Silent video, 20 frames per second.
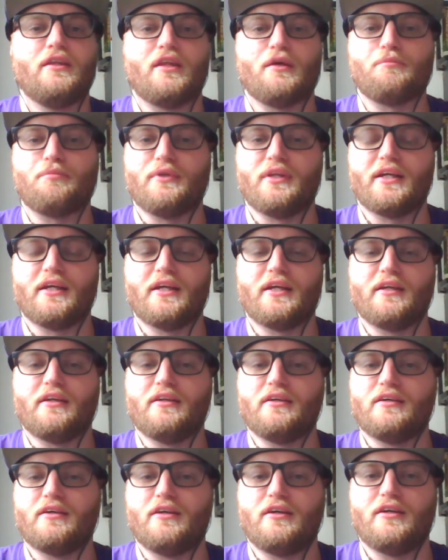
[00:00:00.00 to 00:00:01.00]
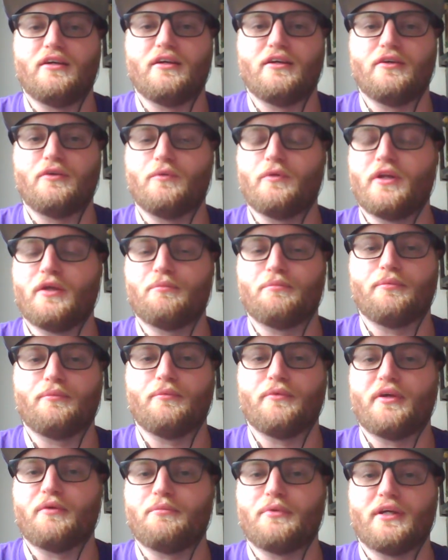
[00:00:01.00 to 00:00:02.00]
they played
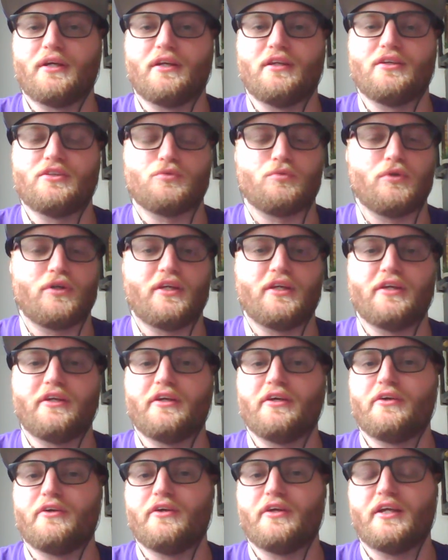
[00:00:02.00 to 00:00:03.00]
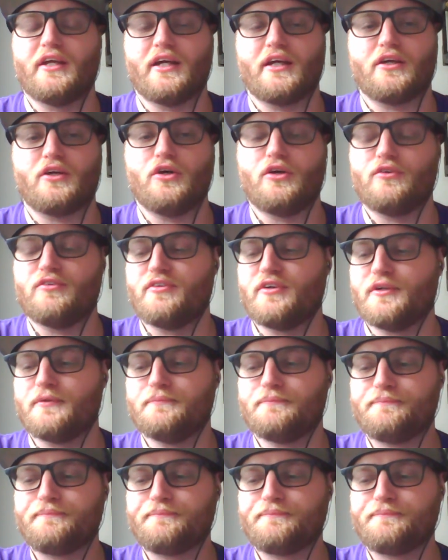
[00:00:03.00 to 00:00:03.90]
they played his rookie year and he had COVID.